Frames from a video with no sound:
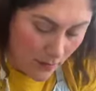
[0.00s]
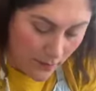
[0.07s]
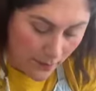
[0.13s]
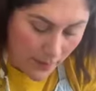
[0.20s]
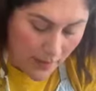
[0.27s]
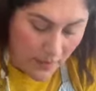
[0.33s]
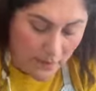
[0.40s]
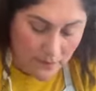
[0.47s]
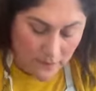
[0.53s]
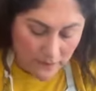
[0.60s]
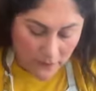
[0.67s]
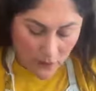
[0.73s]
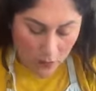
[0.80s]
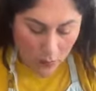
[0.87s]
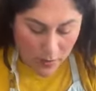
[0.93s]
All right,
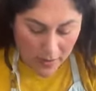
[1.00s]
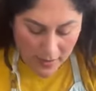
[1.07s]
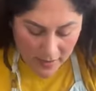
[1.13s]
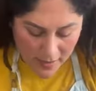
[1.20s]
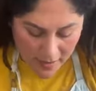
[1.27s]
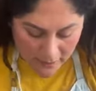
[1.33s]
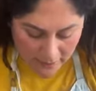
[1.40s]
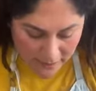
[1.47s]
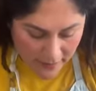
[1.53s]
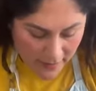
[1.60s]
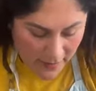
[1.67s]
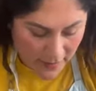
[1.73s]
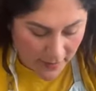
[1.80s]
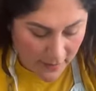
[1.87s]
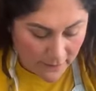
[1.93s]
so we have
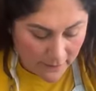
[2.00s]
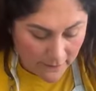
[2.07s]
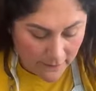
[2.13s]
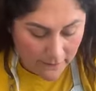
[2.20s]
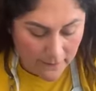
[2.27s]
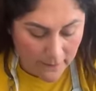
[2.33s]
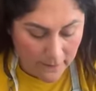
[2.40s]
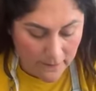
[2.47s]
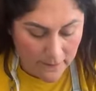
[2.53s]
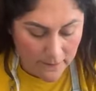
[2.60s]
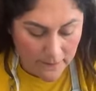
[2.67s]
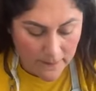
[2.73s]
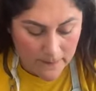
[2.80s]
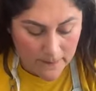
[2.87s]
this.